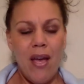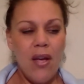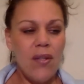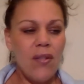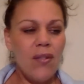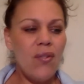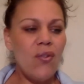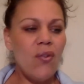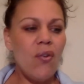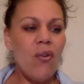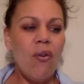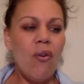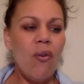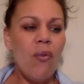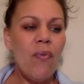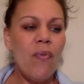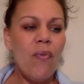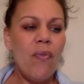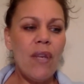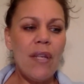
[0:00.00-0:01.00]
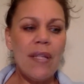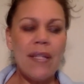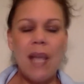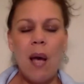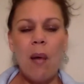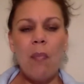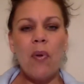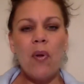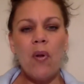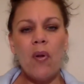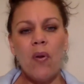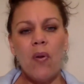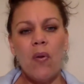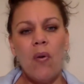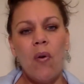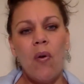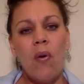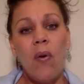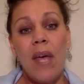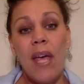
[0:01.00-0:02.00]
So for example,
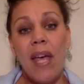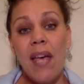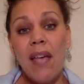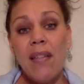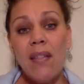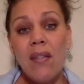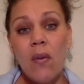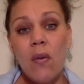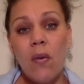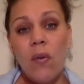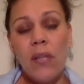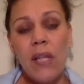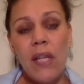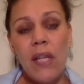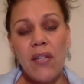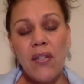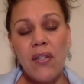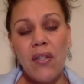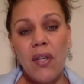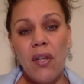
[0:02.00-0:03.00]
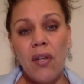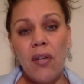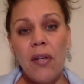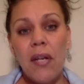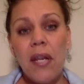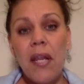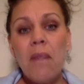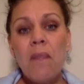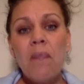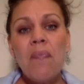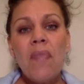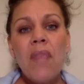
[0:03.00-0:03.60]
OAS or Old Security,